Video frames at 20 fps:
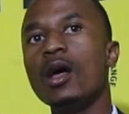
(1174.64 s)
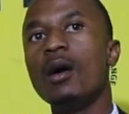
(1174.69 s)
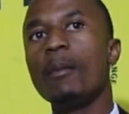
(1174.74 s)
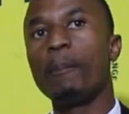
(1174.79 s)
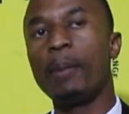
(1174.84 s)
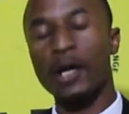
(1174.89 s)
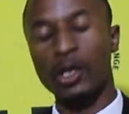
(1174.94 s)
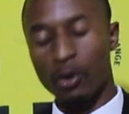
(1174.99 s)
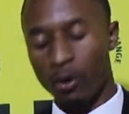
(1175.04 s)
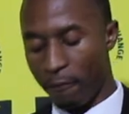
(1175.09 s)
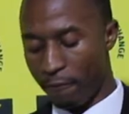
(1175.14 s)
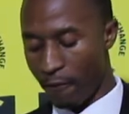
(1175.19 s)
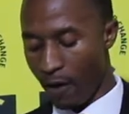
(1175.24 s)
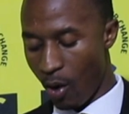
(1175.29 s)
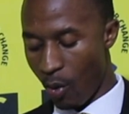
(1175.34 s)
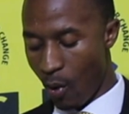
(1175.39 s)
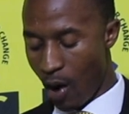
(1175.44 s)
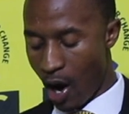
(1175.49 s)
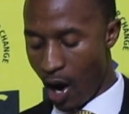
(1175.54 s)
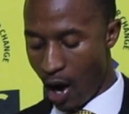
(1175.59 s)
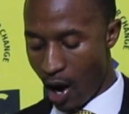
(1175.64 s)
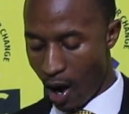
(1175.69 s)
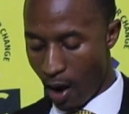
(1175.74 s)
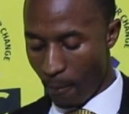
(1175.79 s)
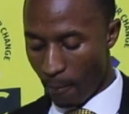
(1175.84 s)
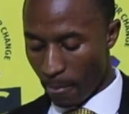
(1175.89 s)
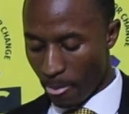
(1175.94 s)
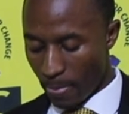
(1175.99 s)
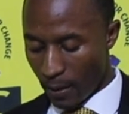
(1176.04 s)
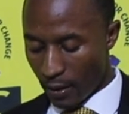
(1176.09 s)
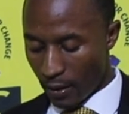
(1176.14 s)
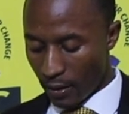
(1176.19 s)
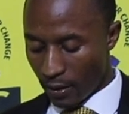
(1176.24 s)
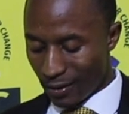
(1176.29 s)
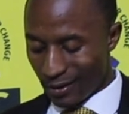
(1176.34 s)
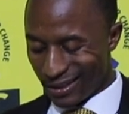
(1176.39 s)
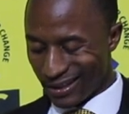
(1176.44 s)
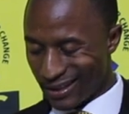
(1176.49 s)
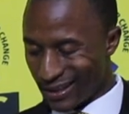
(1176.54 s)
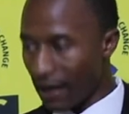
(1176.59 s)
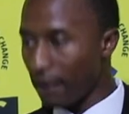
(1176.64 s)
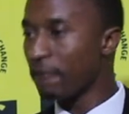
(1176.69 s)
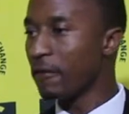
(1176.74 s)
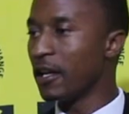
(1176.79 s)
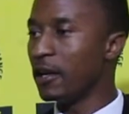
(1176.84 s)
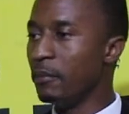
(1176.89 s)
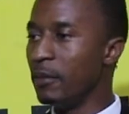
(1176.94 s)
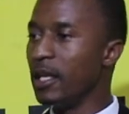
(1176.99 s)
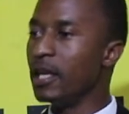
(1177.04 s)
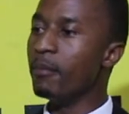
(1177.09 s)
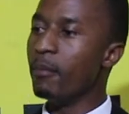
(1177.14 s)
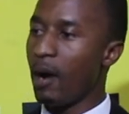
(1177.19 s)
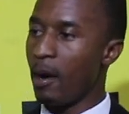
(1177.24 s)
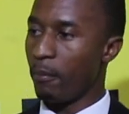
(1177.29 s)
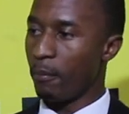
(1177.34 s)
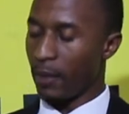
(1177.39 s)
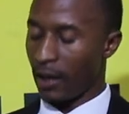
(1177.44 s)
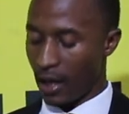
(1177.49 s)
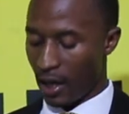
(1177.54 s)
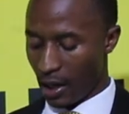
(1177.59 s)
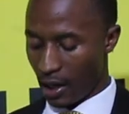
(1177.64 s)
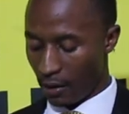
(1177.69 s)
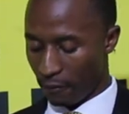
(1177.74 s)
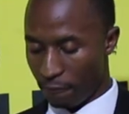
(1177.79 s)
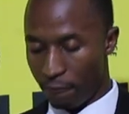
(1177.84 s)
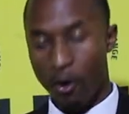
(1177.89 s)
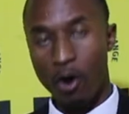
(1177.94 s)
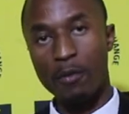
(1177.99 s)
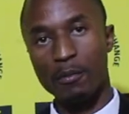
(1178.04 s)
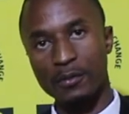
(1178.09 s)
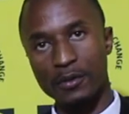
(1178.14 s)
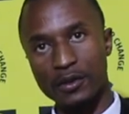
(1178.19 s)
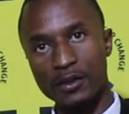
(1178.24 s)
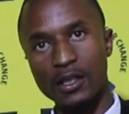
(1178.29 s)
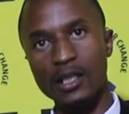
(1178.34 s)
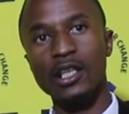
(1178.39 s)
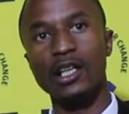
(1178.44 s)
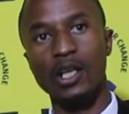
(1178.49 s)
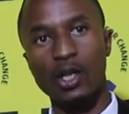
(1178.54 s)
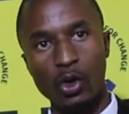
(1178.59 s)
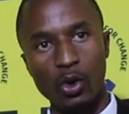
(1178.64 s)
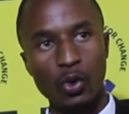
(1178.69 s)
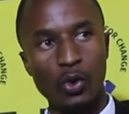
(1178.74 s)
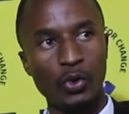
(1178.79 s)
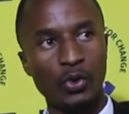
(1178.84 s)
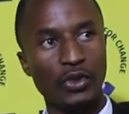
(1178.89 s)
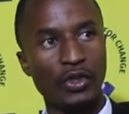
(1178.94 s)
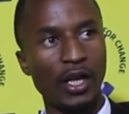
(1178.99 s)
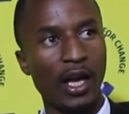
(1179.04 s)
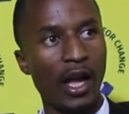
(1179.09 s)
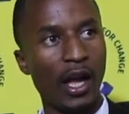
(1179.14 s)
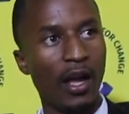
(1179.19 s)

part of our 7 minimum reforms include